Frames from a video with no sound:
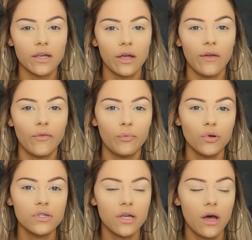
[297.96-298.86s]
So for
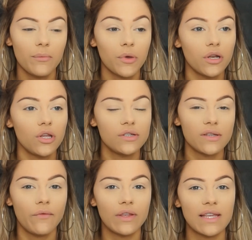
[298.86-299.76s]
bronzer, I'm going to use
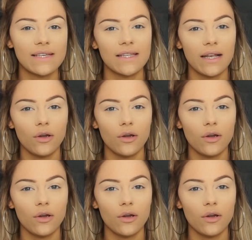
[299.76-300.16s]
something that is a